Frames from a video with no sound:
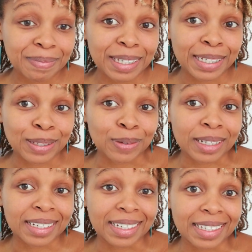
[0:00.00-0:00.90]
It is what
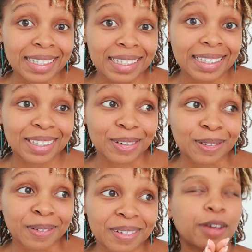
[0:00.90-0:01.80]
it is. So
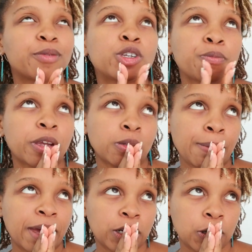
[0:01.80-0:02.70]
okay, which brings me
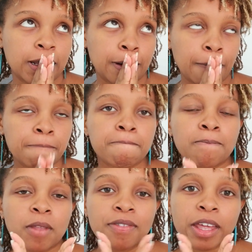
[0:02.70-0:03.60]
back to then
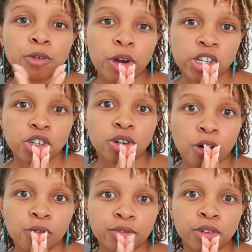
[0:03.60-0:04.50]
that question
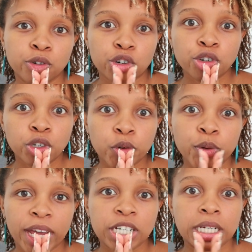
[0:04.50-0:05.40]
of, you know, should you
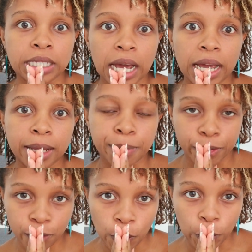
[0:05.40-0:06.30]
actually dye
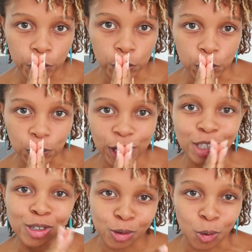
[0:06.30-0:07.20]
before you
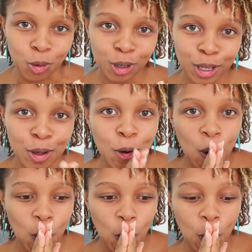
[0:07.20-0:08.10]
install,
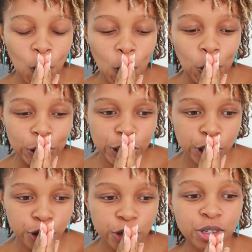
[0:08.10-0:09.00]
or should